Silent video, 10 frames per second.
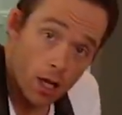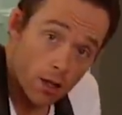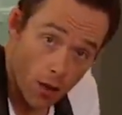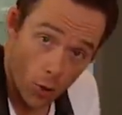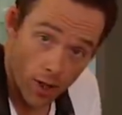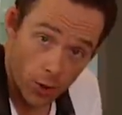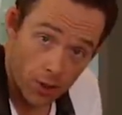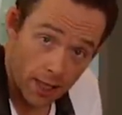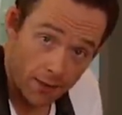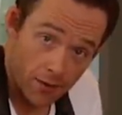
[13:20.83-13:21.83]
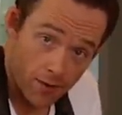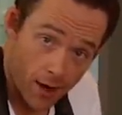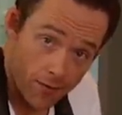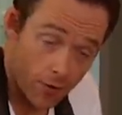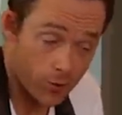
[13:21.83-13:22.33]
Another way you can clean this
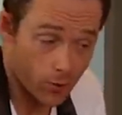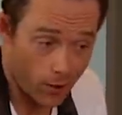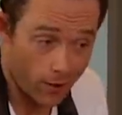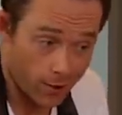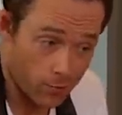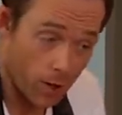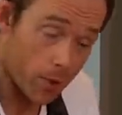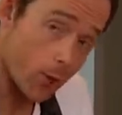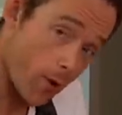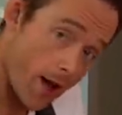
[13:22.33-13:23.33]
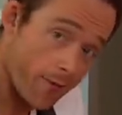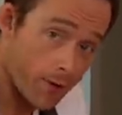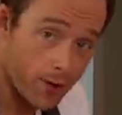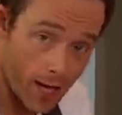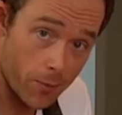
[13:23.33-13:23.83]
off, so long as maybe your wife,
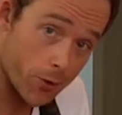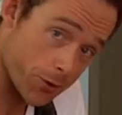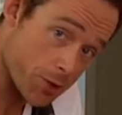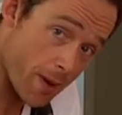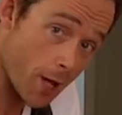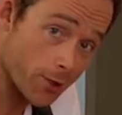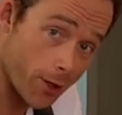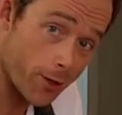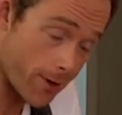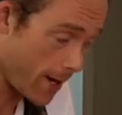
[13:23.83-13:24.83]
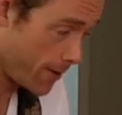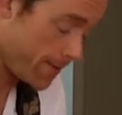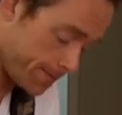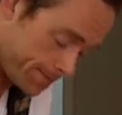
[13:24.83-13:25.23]
your neighbors, your spouse aren't around,